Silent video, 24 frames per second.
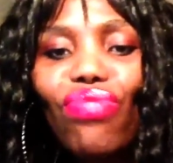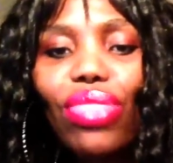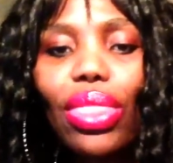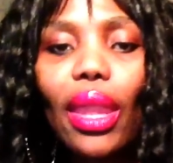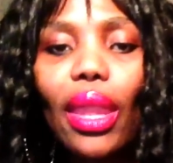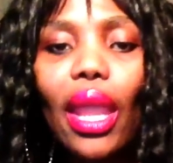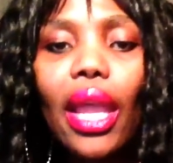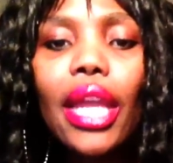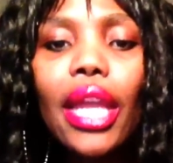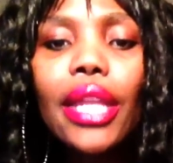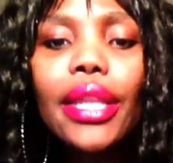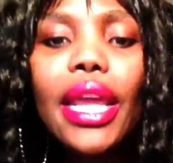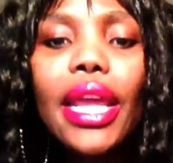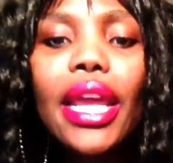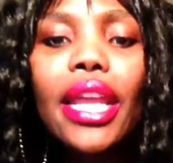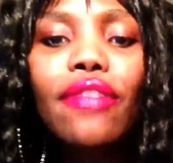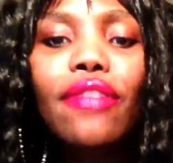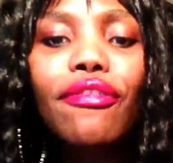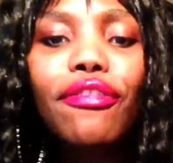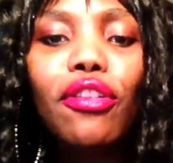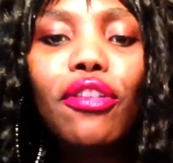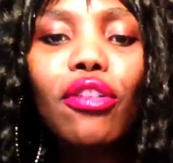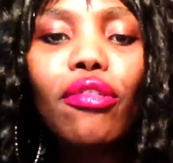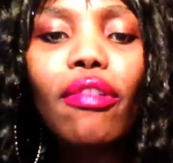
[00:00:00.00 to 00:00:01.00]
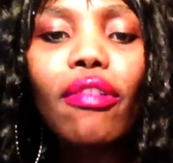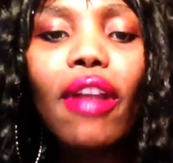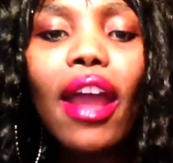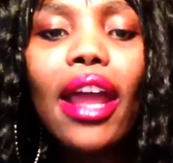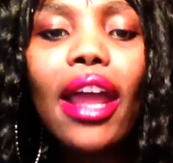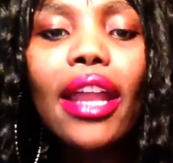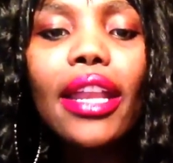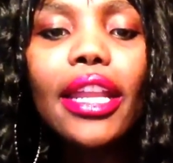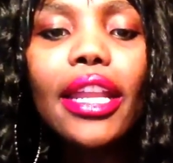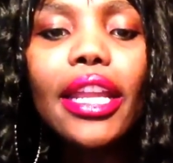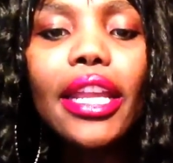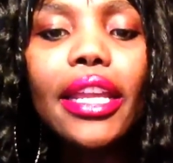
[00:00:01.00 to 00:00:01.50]
And then for
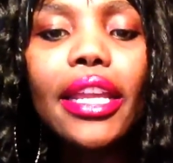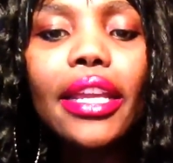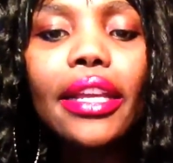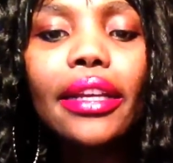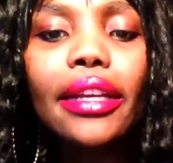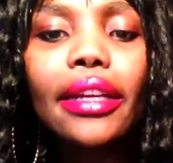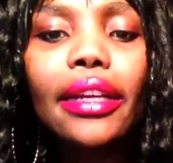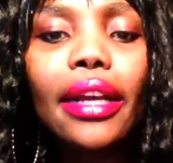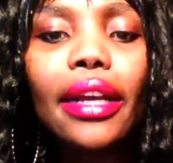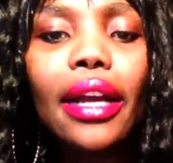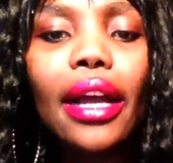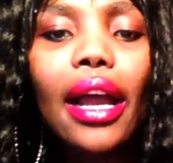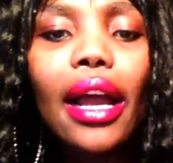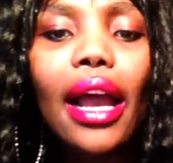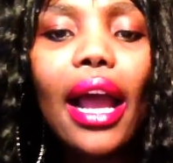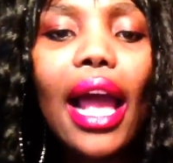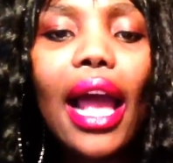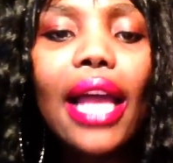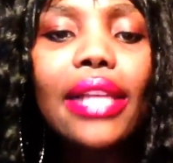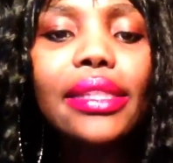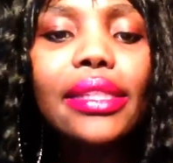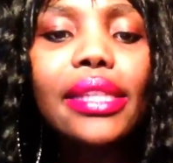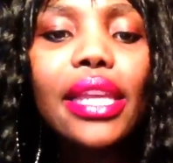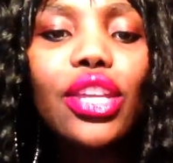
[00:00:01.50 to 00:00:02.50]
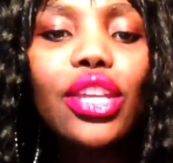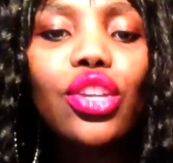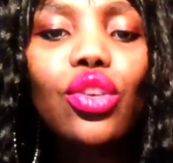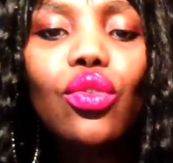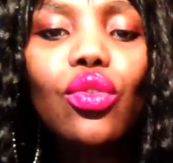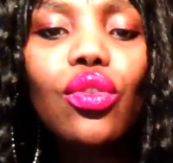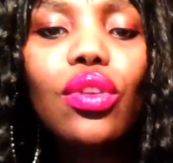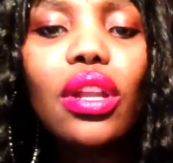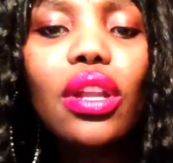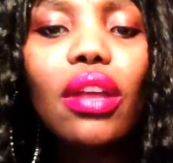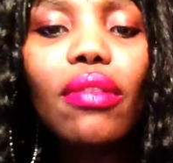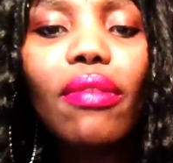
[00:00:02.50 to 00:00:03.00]
running, I say you're
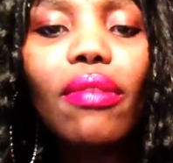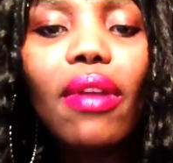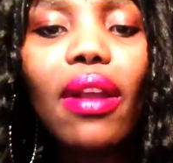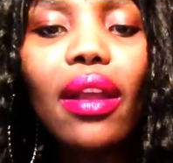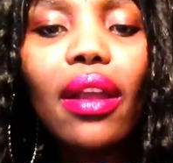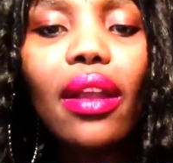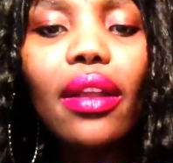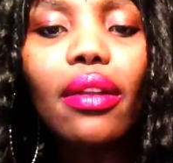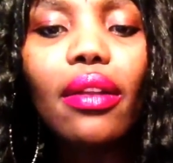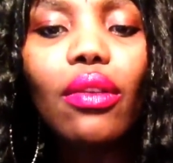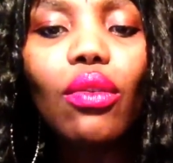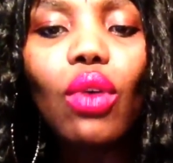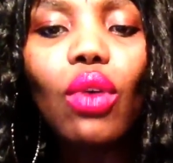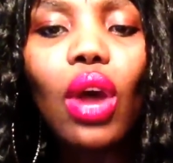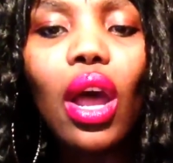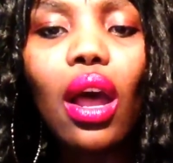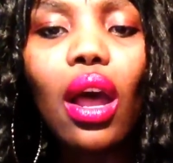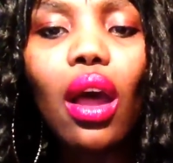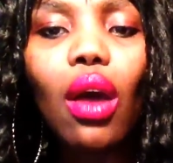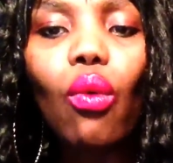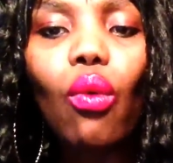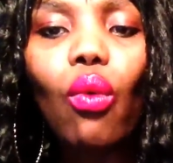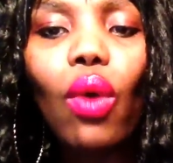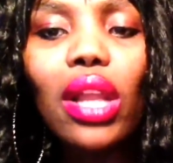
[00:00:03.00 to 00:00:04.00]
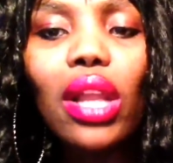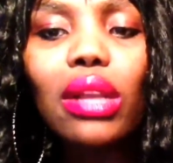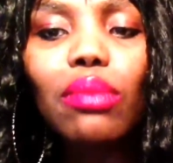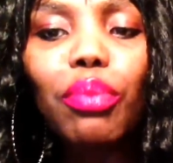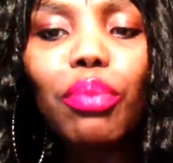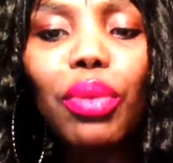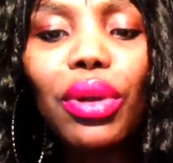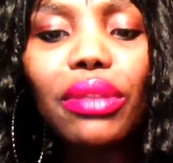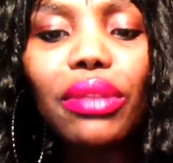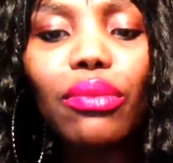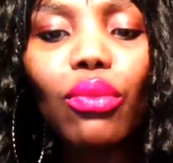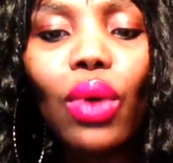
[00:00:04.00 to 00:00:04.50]
going to run
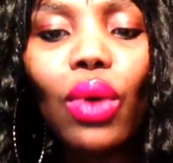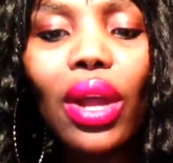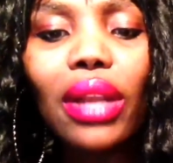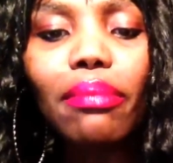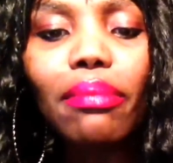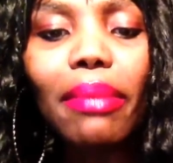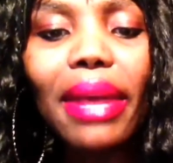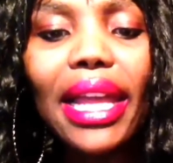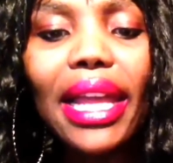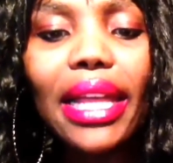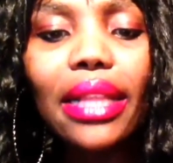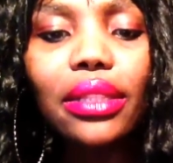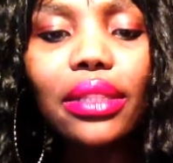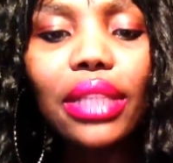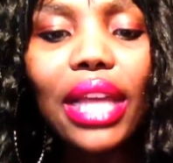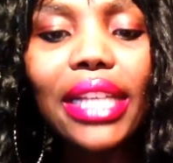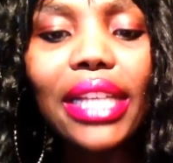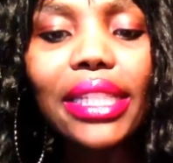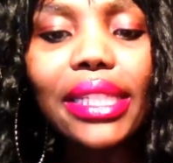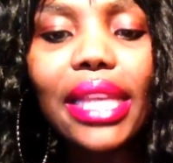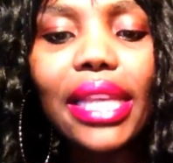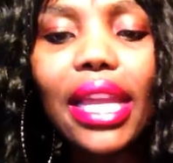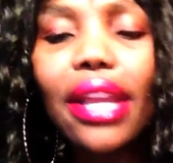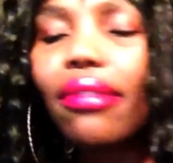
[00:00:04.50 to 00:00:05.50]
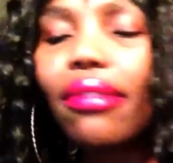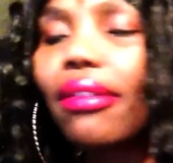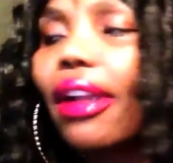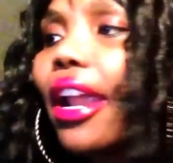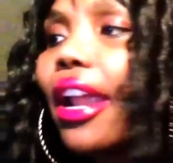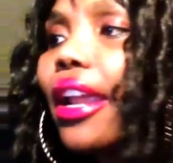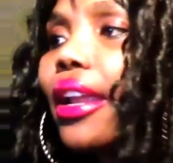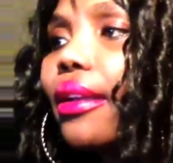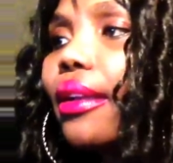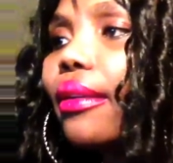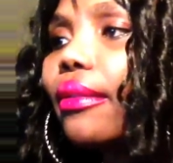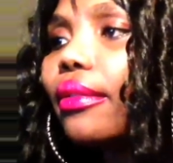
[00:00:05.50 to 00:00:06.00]
1.1 mile, I say,
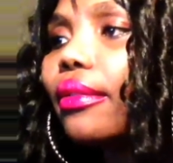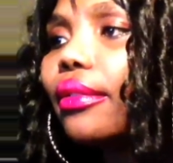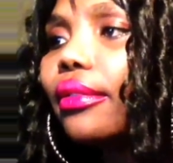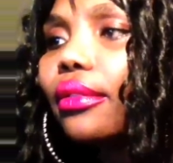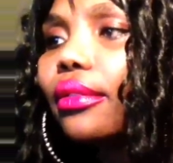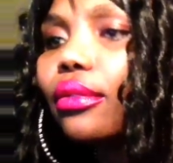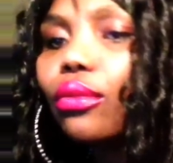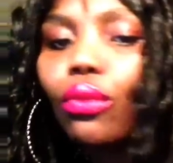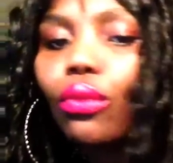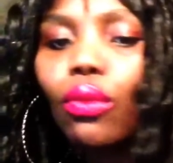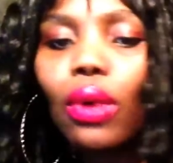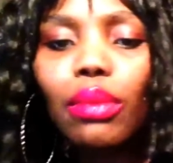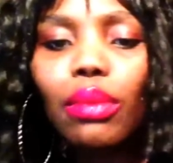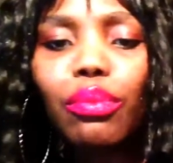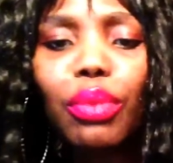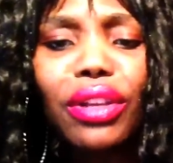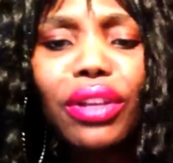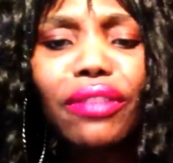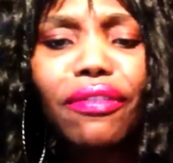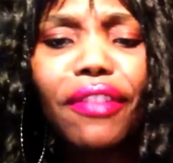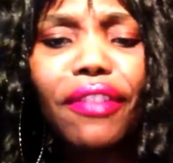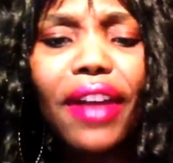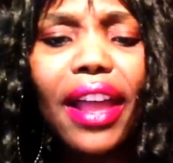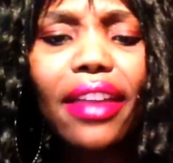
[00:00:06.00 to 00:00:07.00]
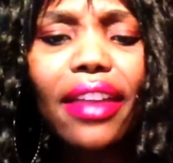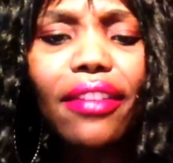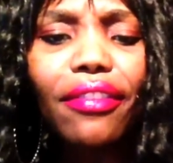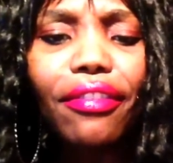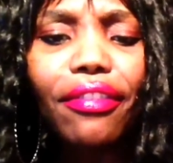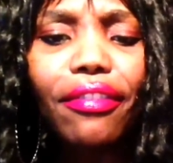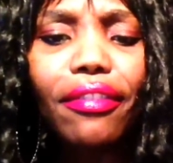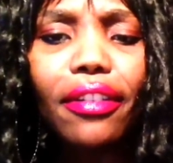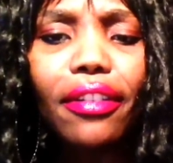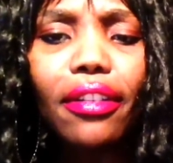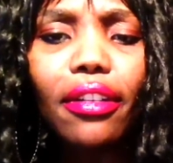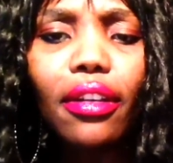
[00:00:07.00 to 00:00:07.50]
right? 1.5
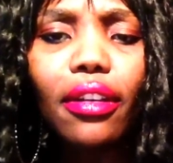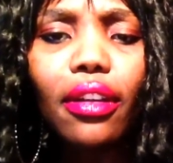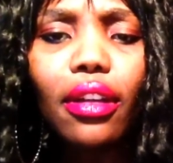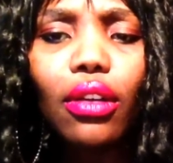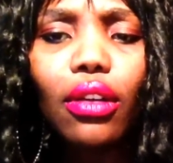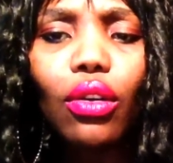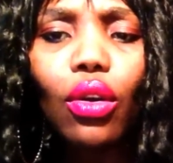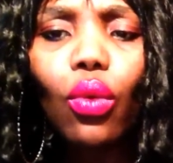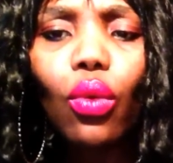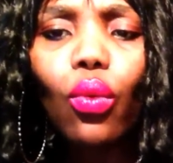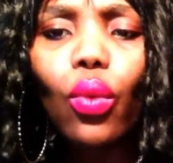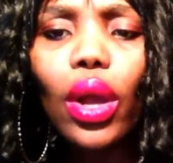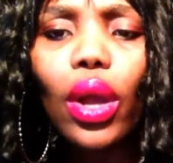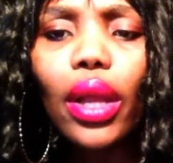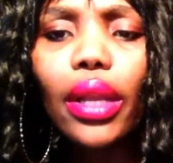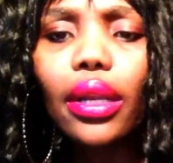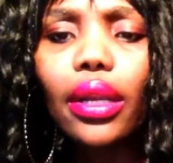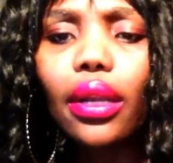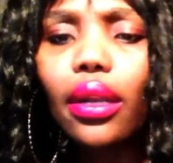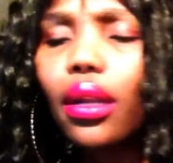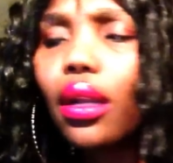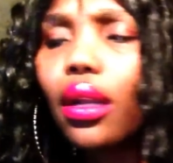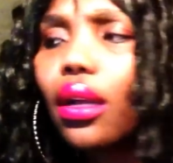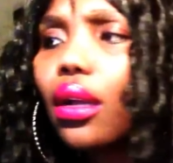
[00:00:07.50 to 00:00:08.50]
or 1? Mm-hmm.